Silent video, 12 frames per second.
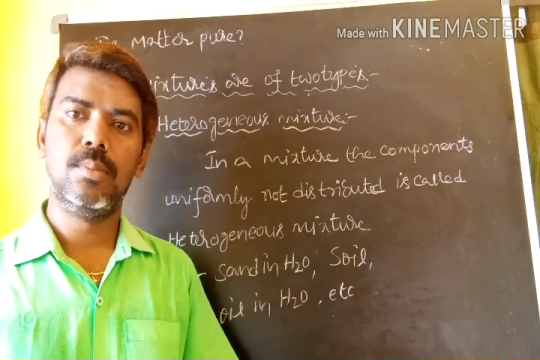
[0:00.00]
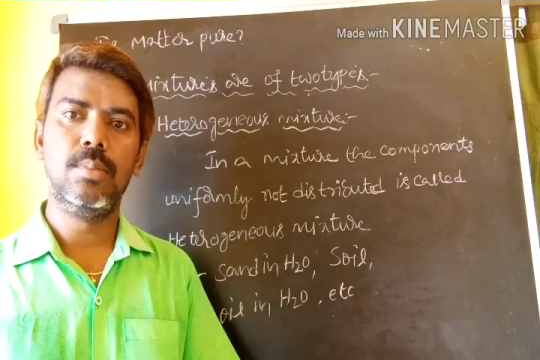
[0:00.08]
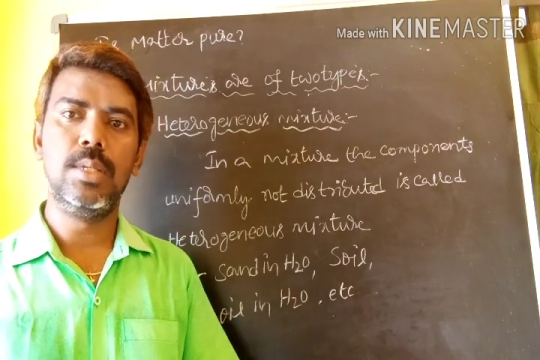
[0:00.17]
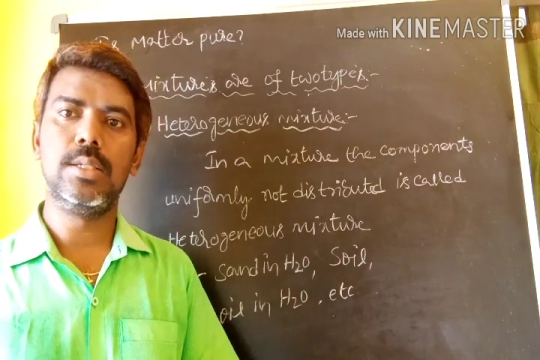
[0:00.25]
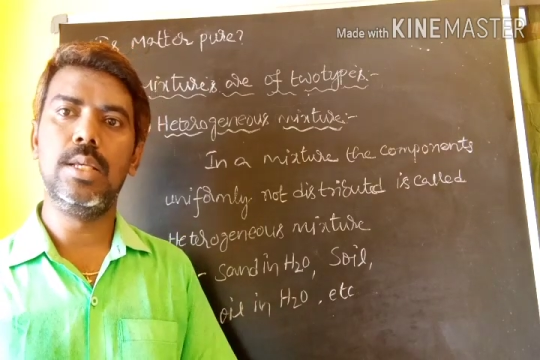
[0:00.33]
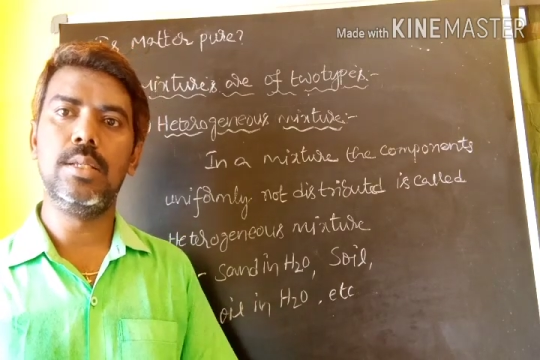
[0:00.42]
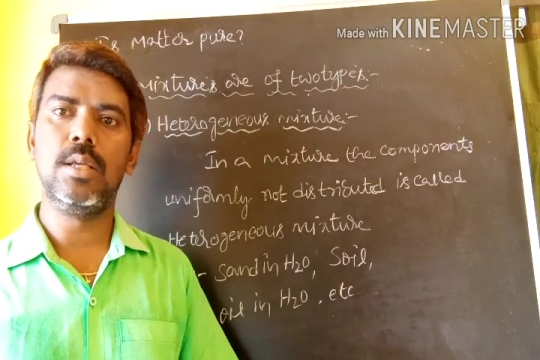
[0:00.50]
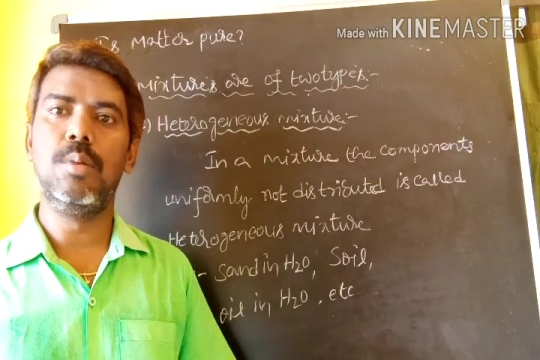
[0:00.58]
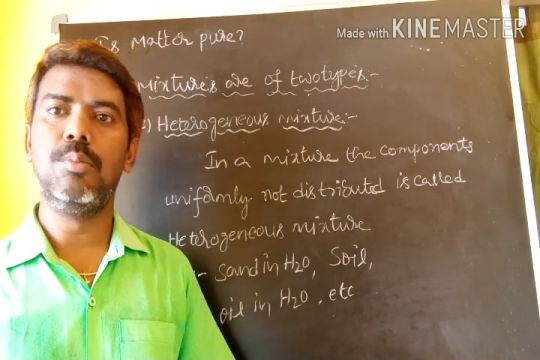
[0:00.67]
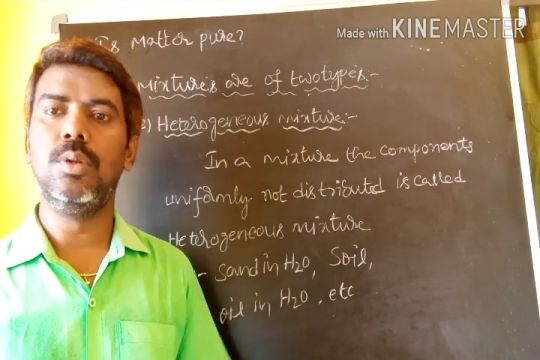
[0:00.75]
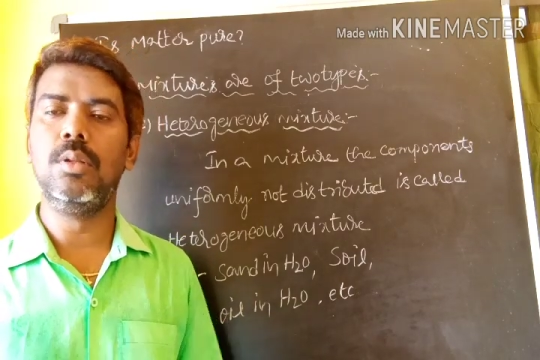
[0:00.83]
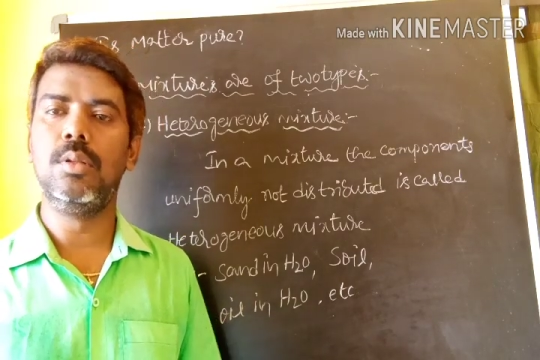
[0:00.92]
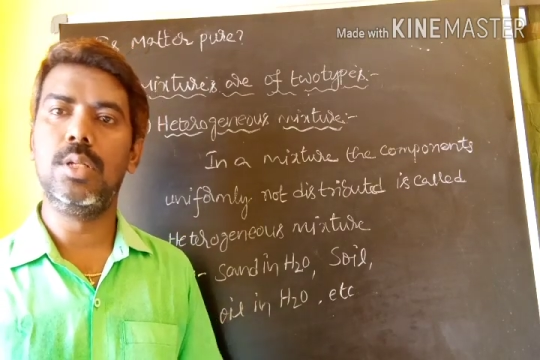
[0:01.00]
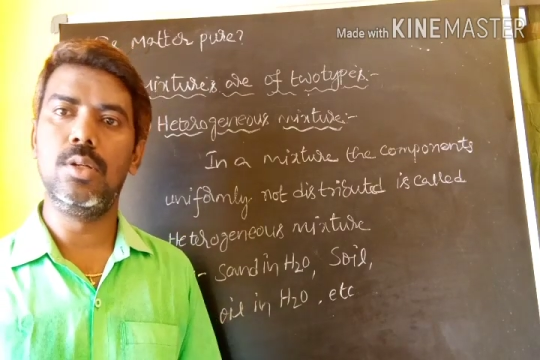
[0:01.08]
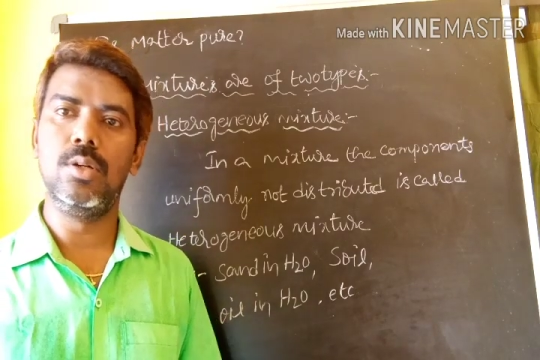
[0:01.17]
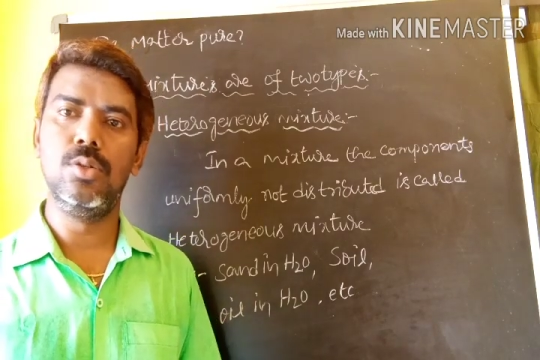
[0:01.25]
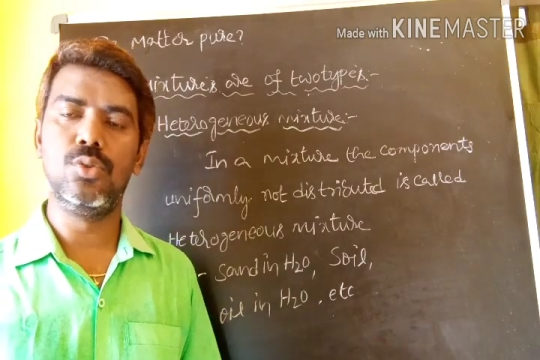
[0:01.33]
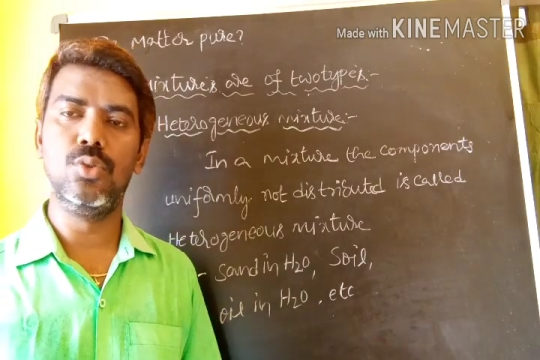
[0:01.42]
Best example that
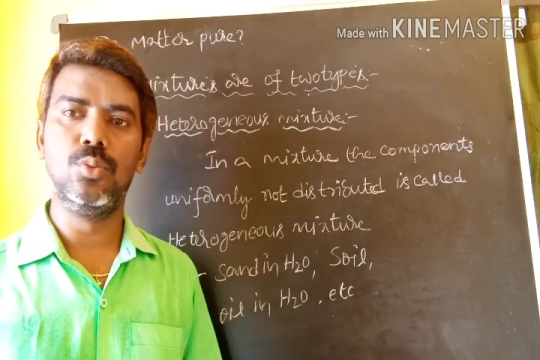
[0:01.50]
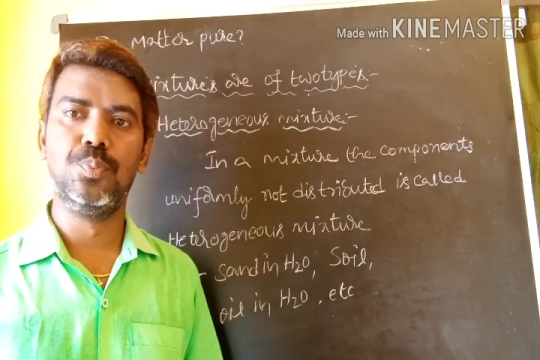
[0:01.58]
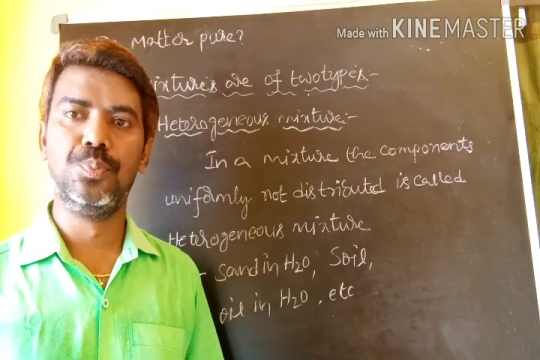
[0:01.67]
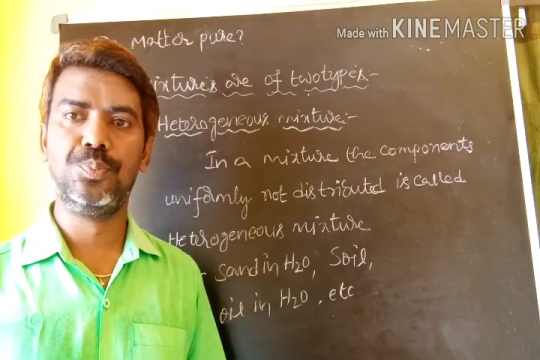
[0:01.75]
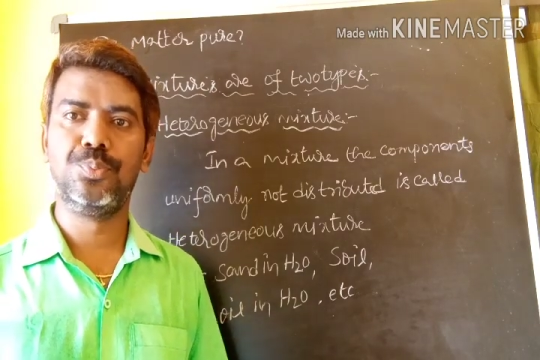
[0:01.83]
also.